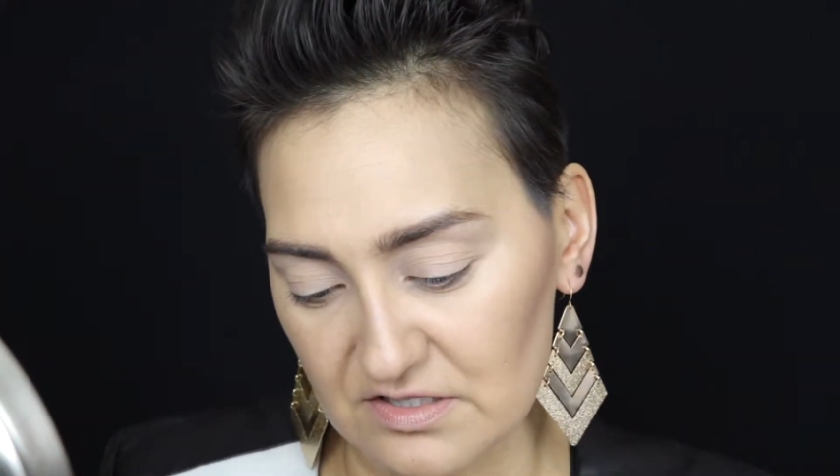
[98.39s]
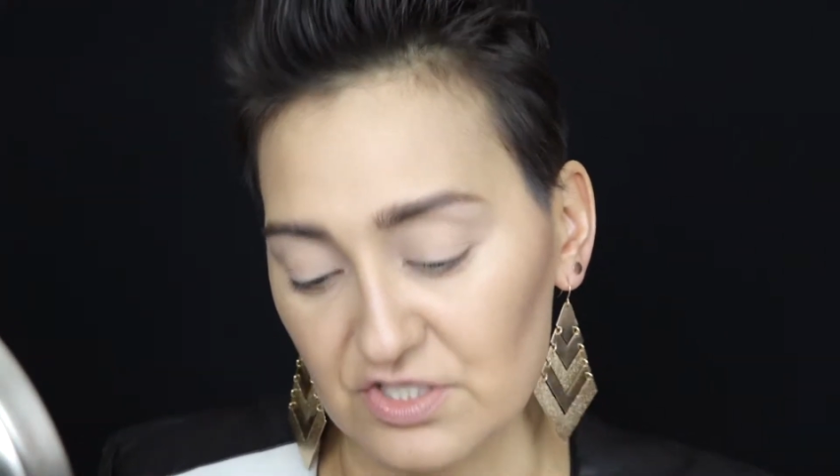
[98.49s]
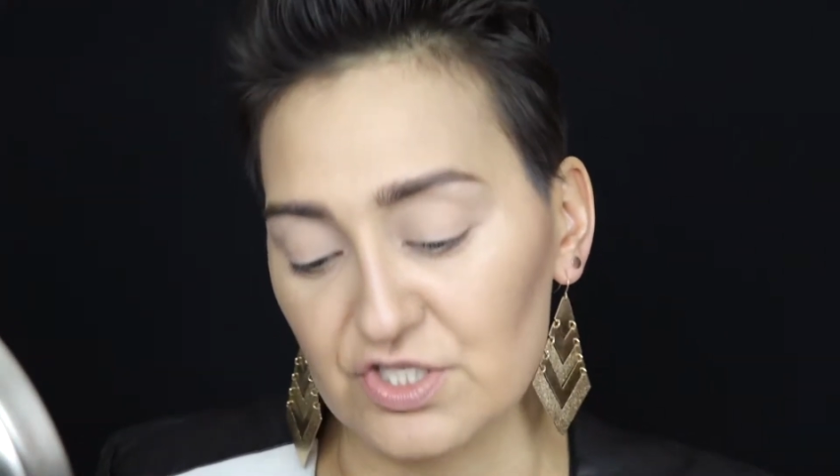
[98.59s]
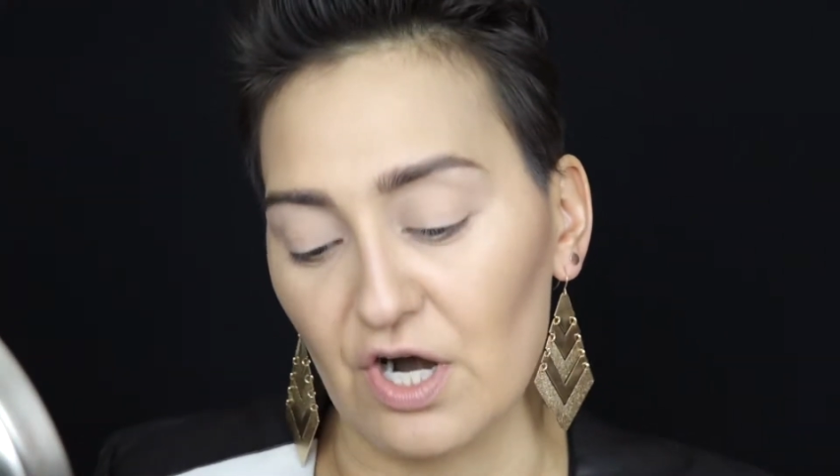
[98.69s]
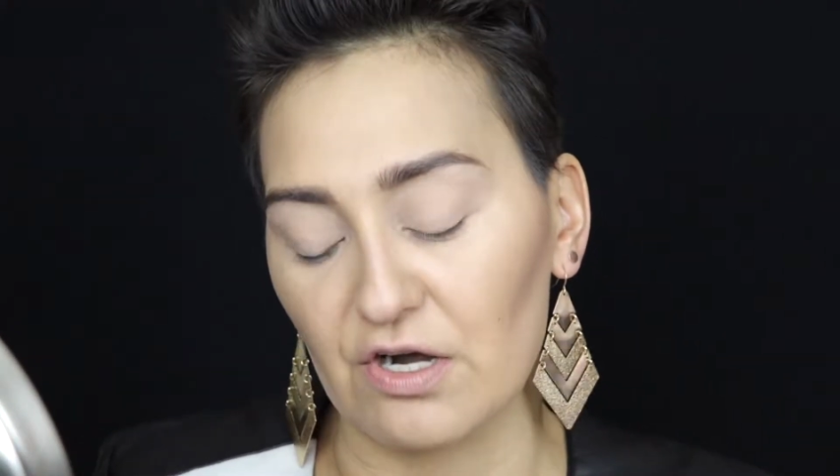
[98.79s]
the
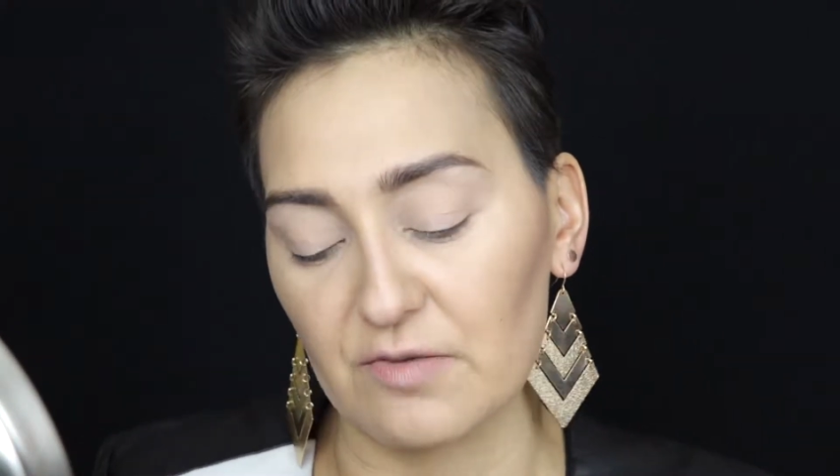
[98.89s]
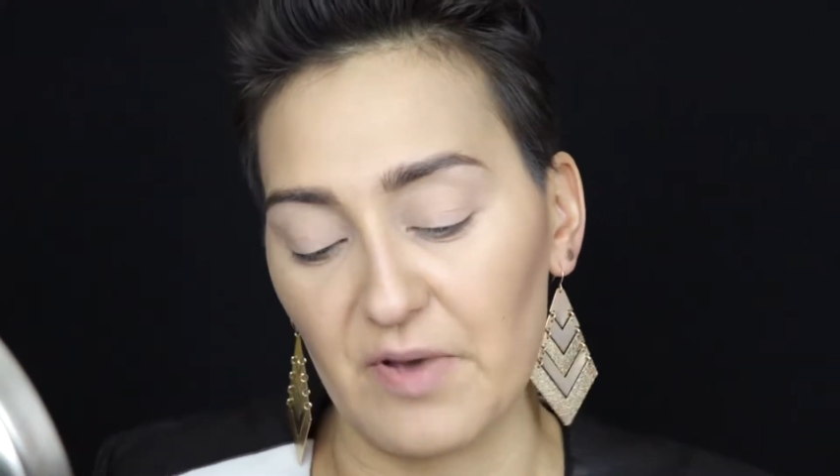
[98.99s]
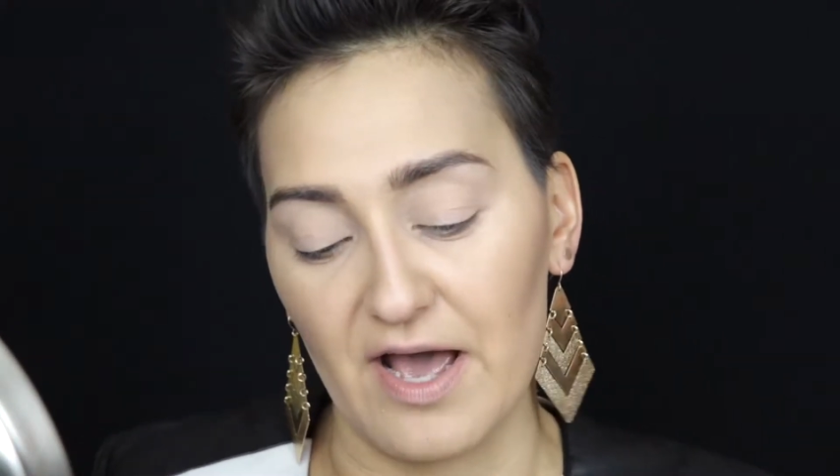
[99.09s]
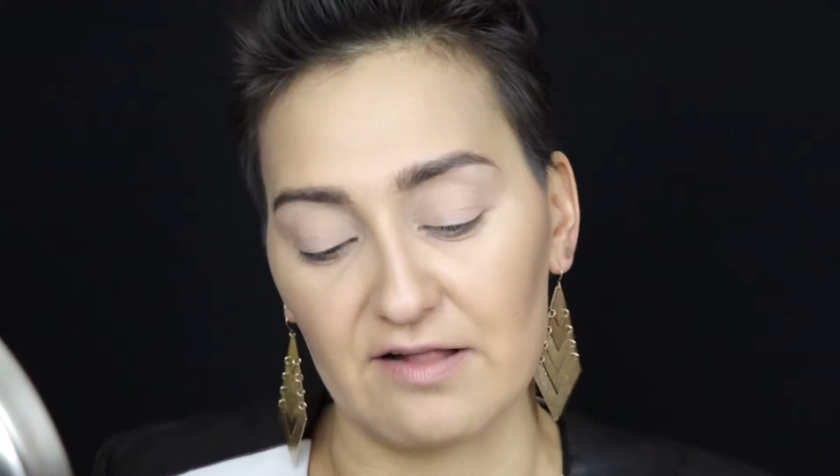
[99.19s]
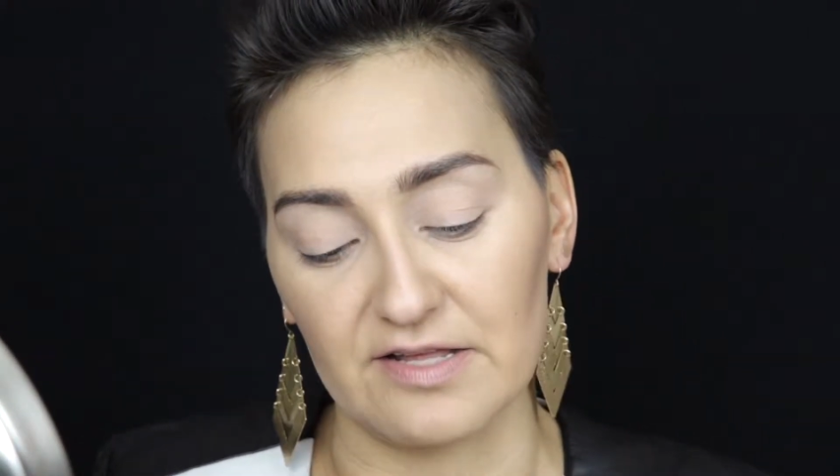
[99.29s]
dark
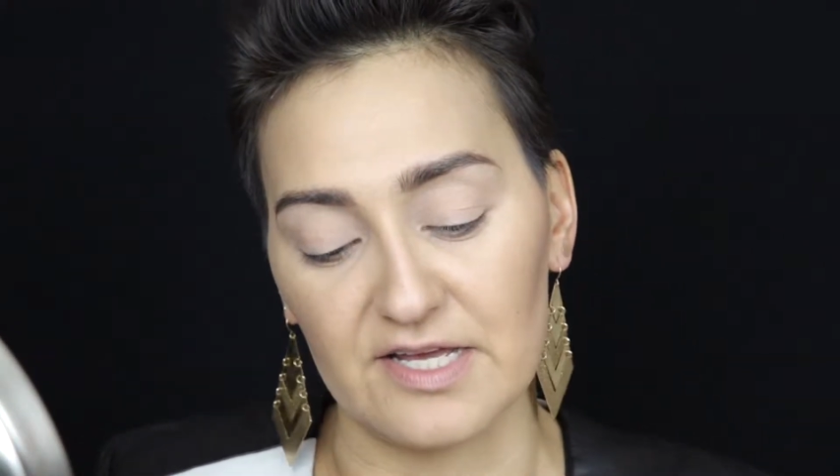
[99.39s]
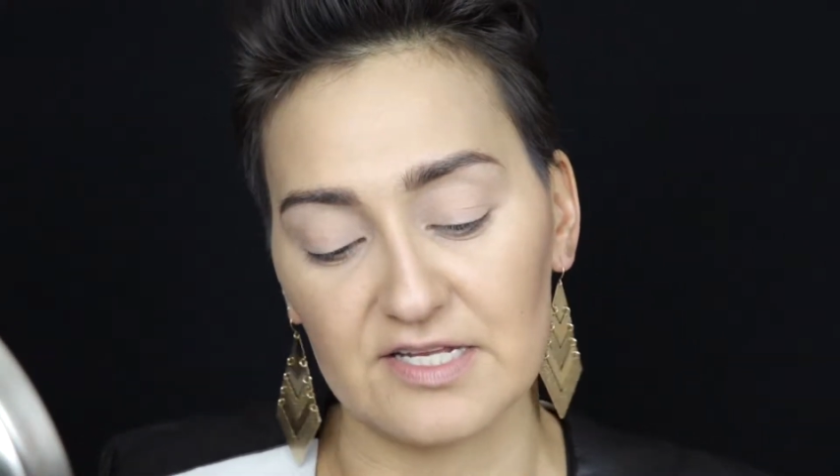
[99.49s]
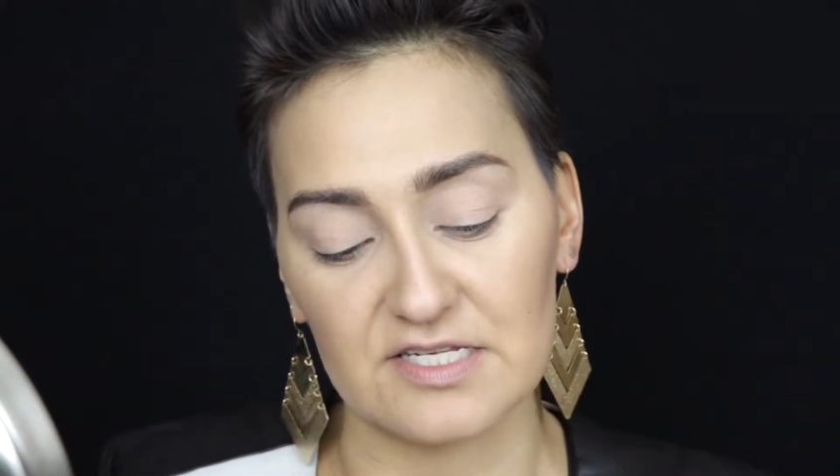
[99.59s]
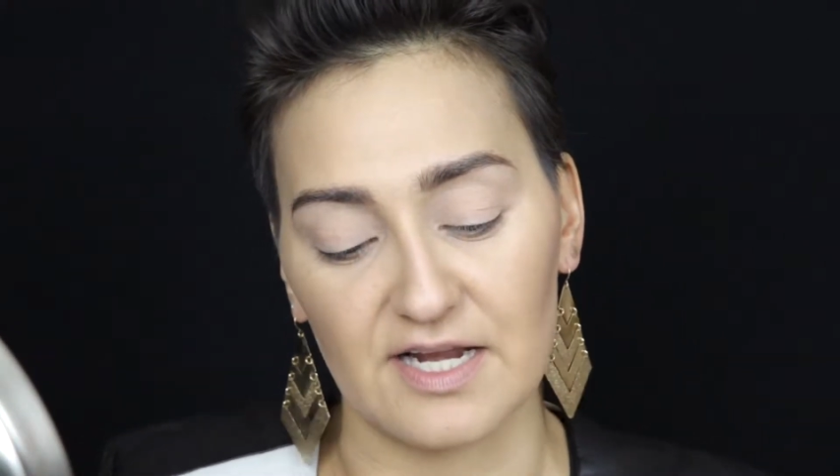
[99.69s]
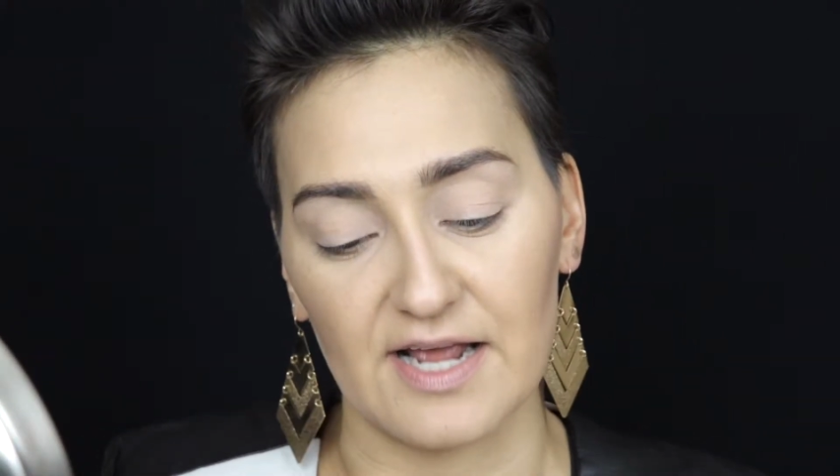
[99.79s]

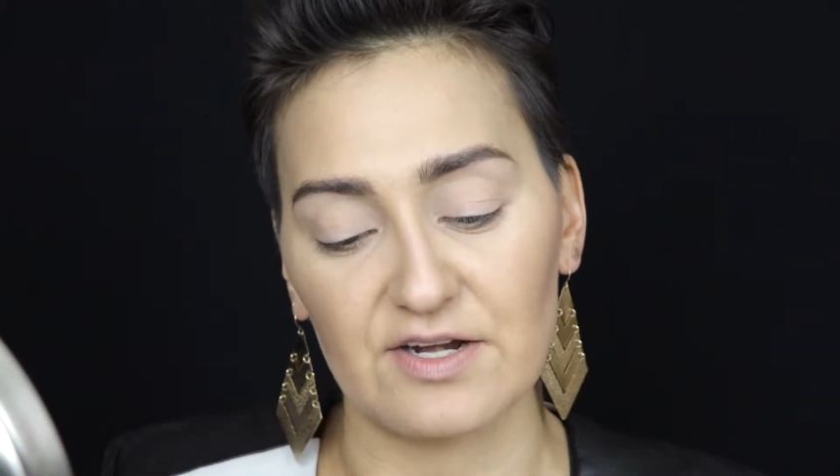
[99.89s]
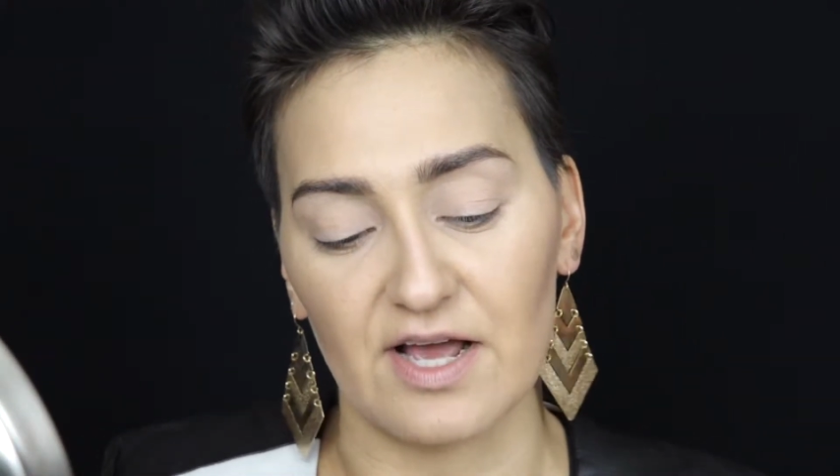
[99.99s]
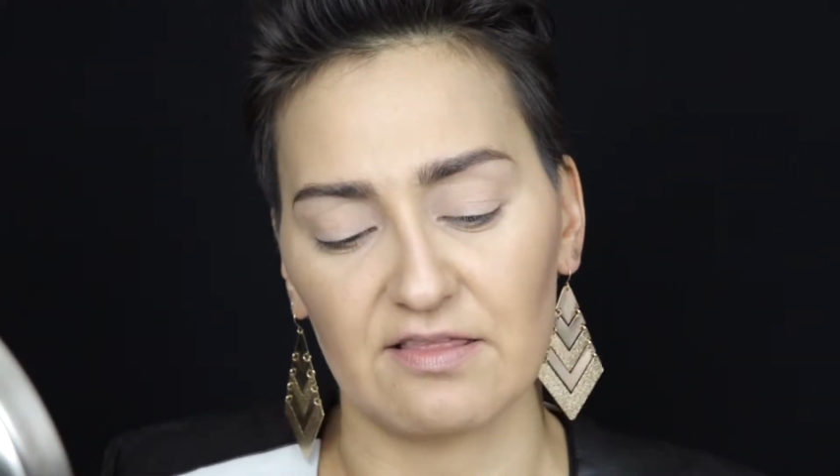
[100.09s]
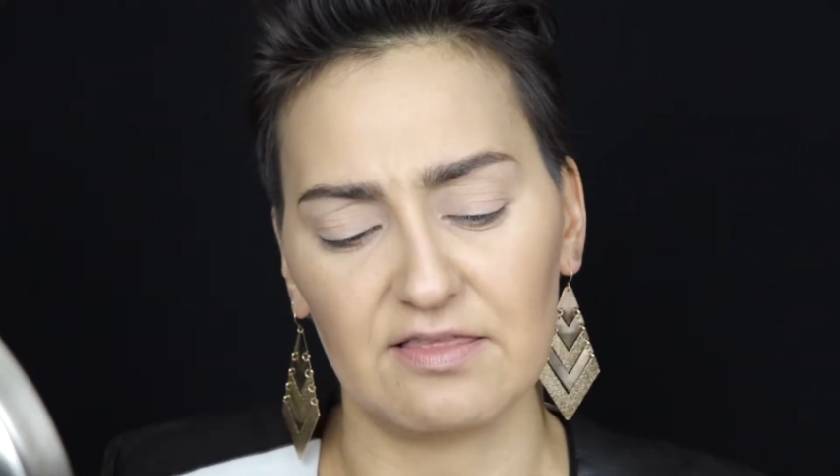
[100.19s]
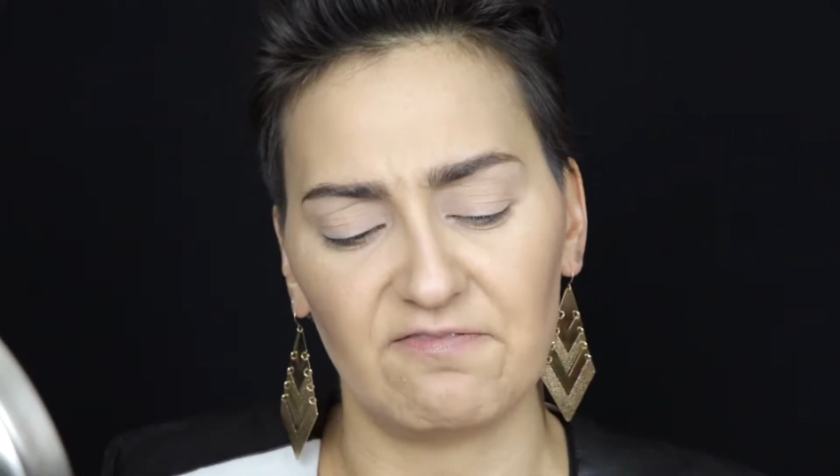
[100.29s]
palette, and
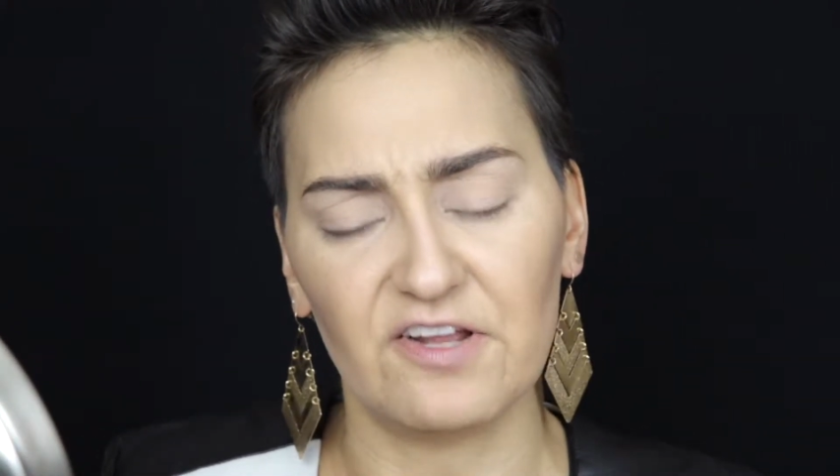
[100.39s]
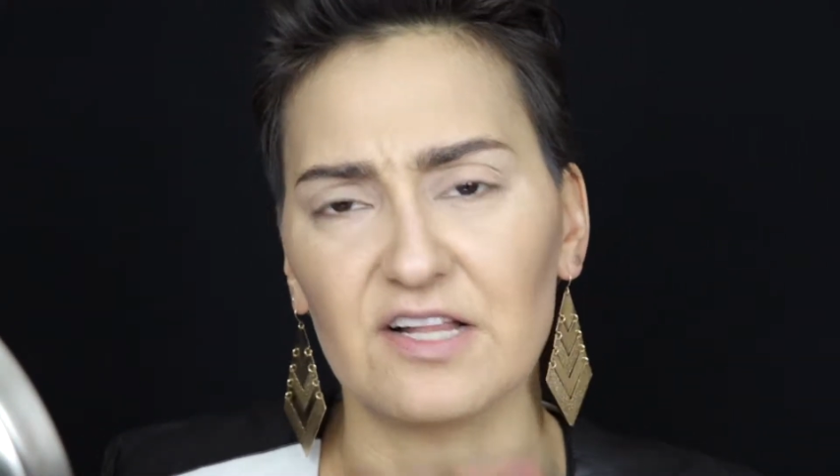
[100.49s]
I feel